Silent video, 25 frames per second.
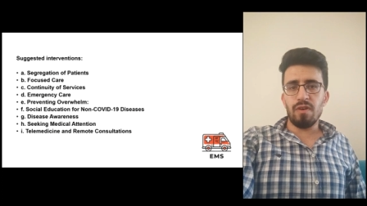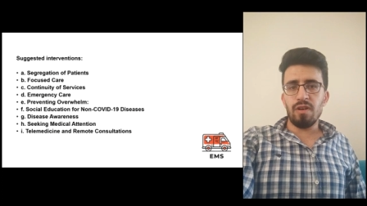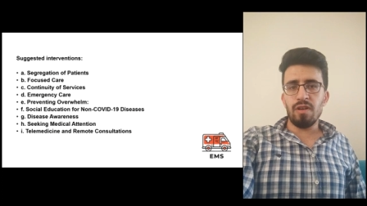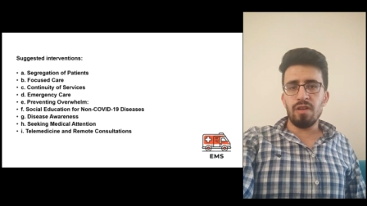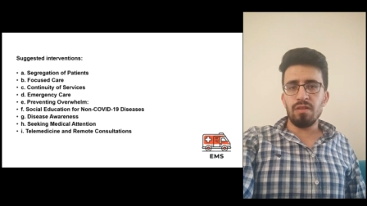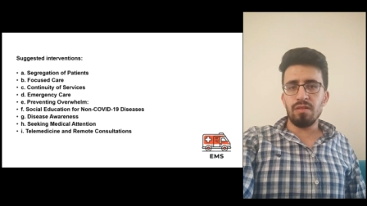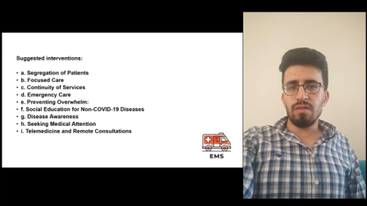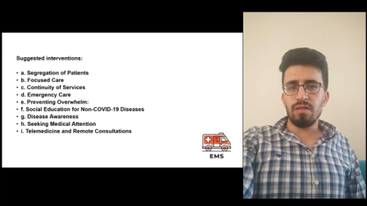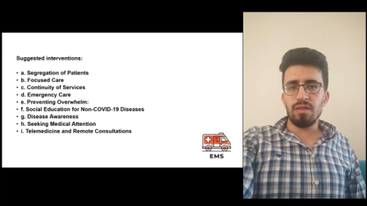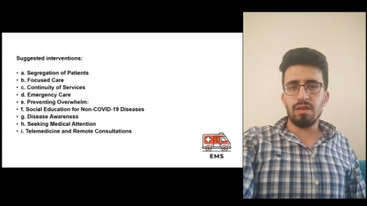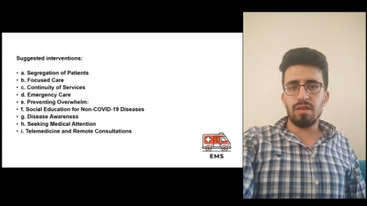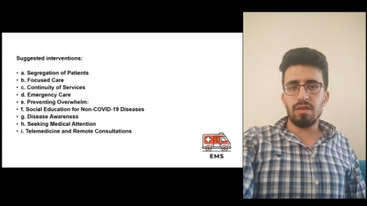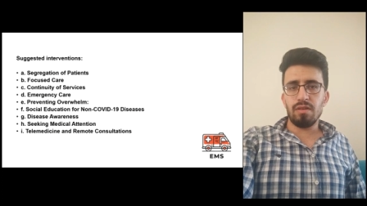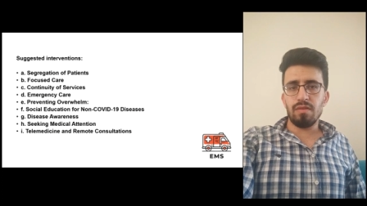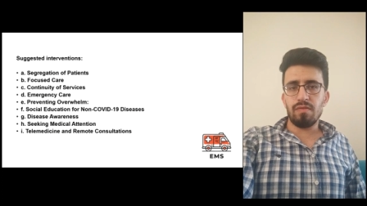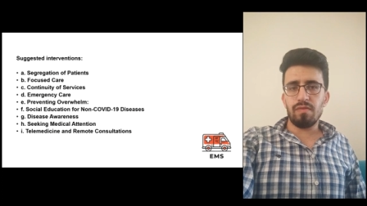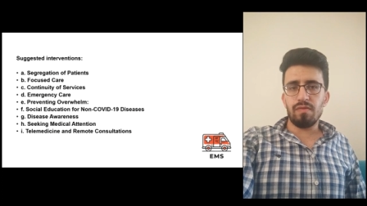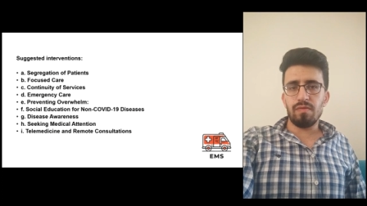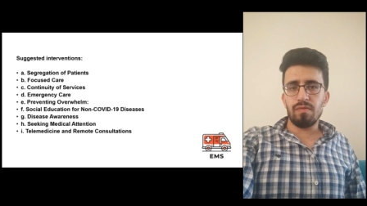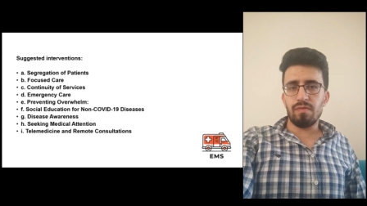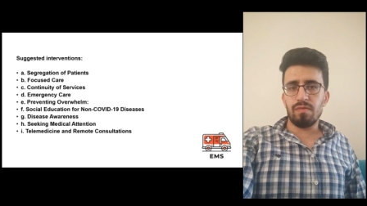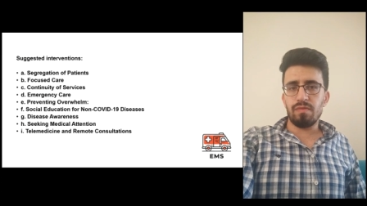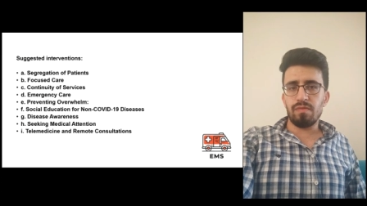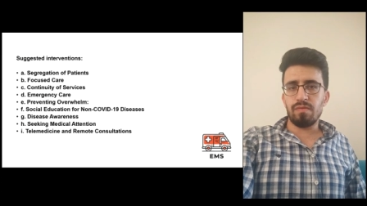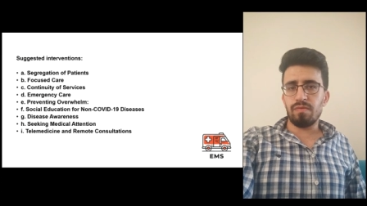While the
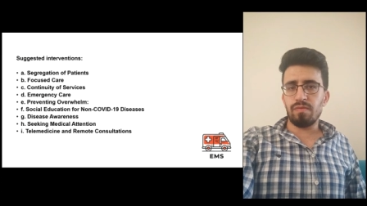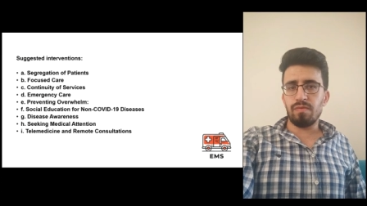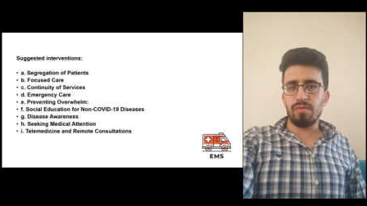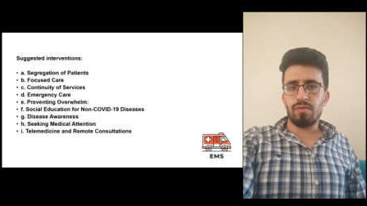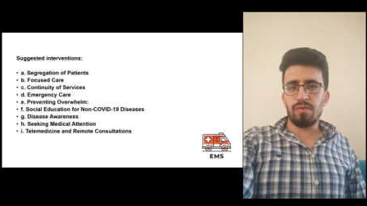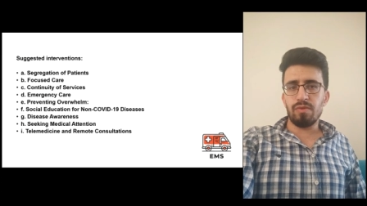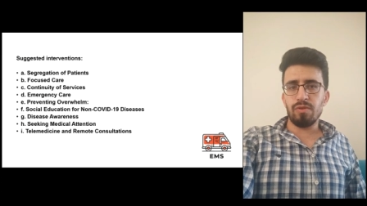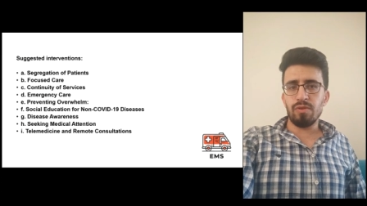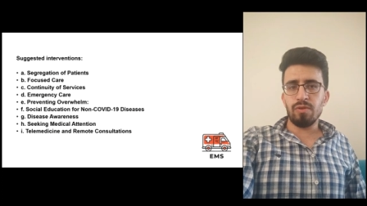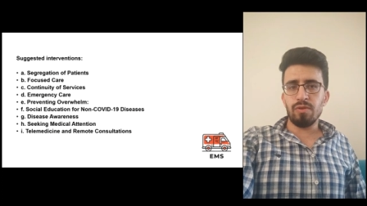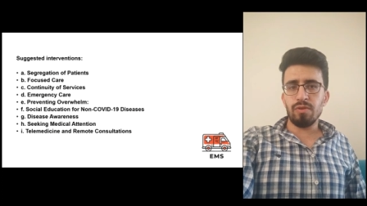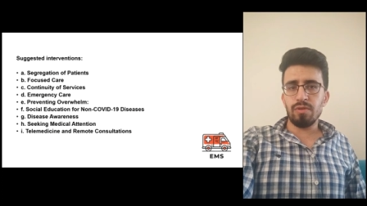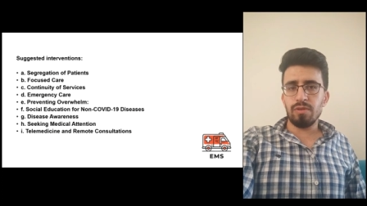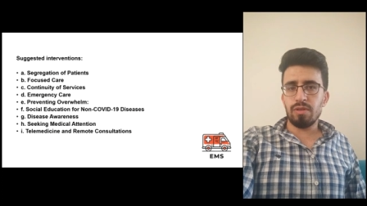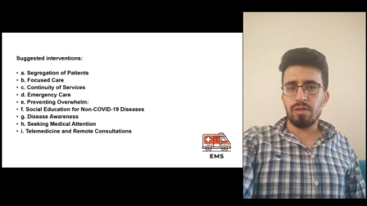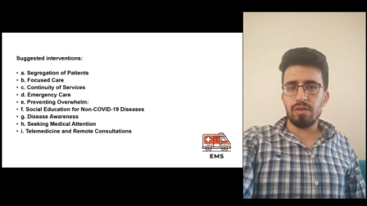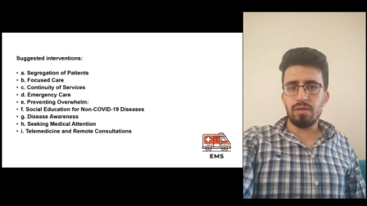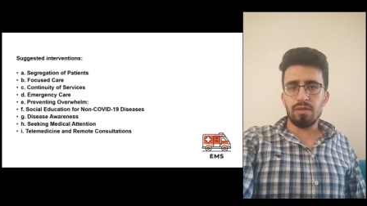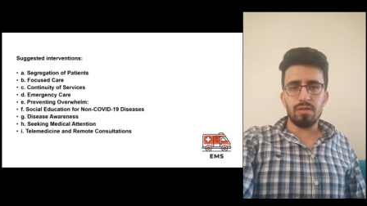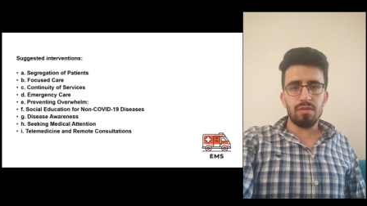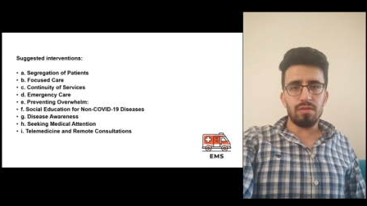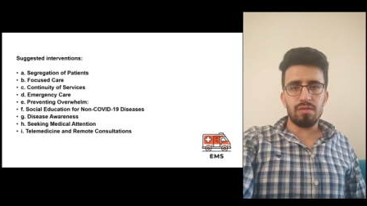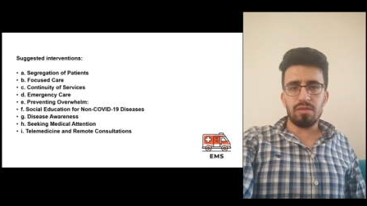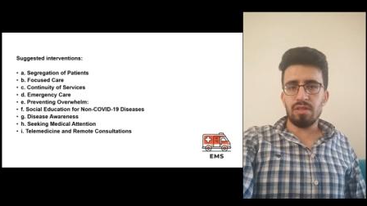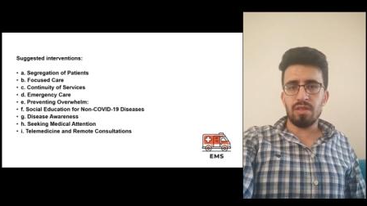focus
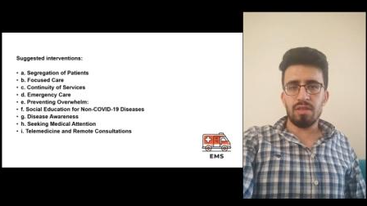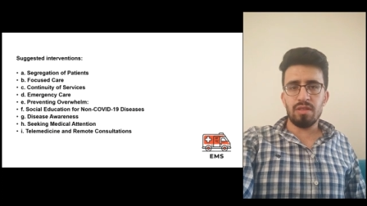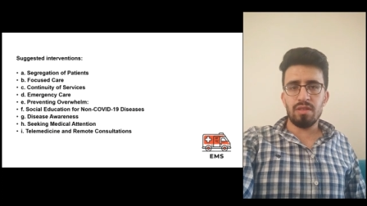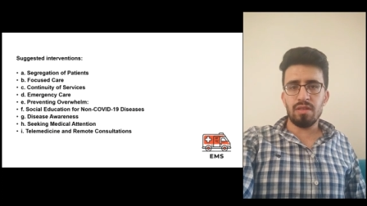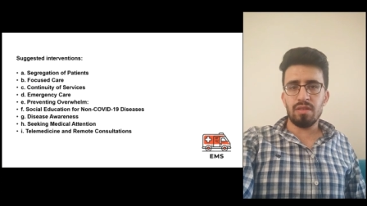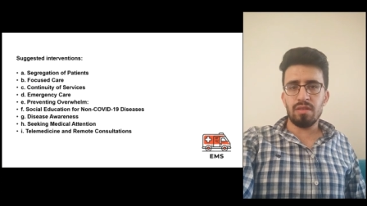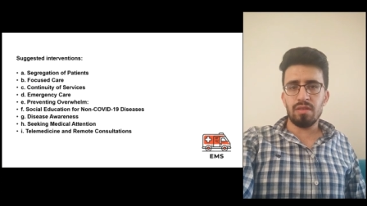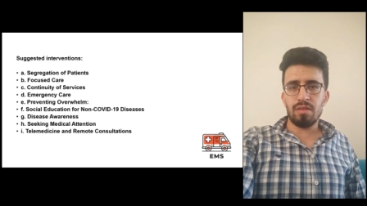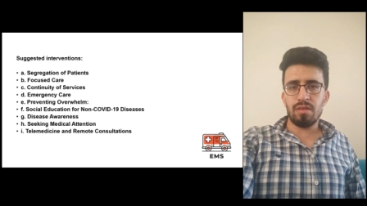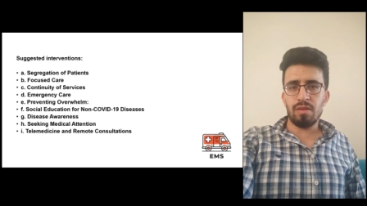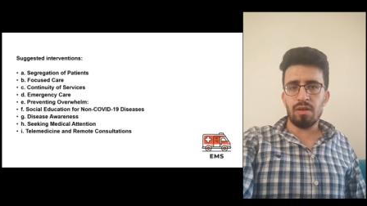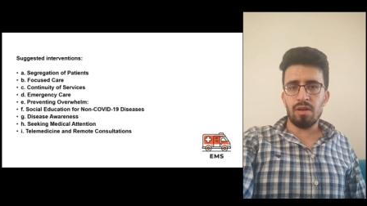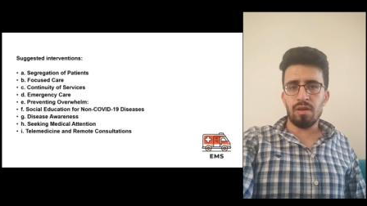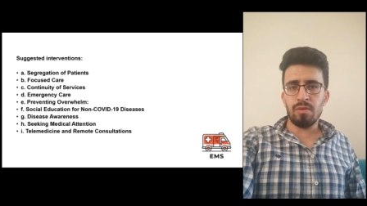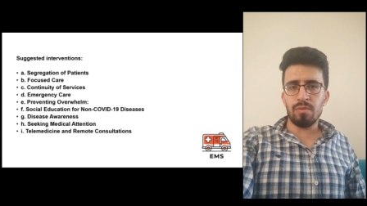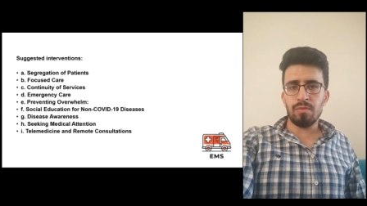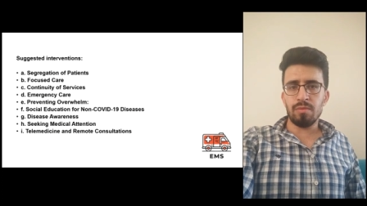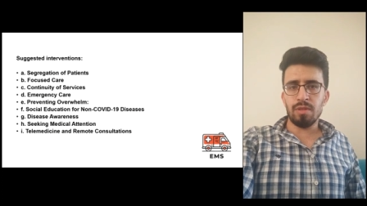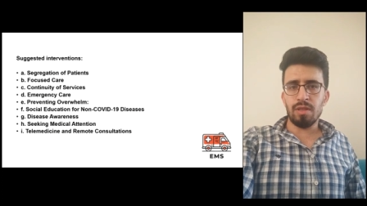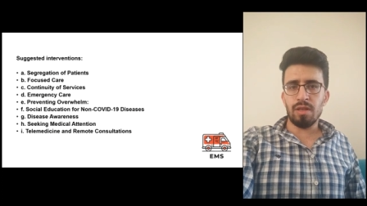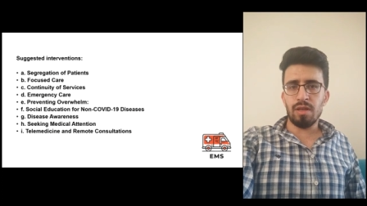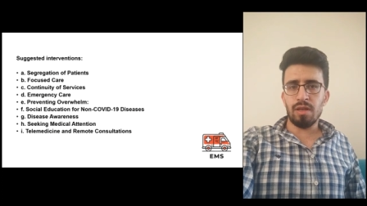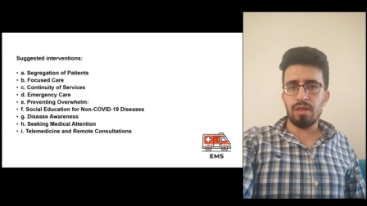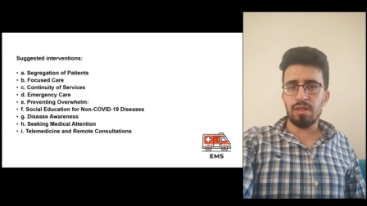in recent times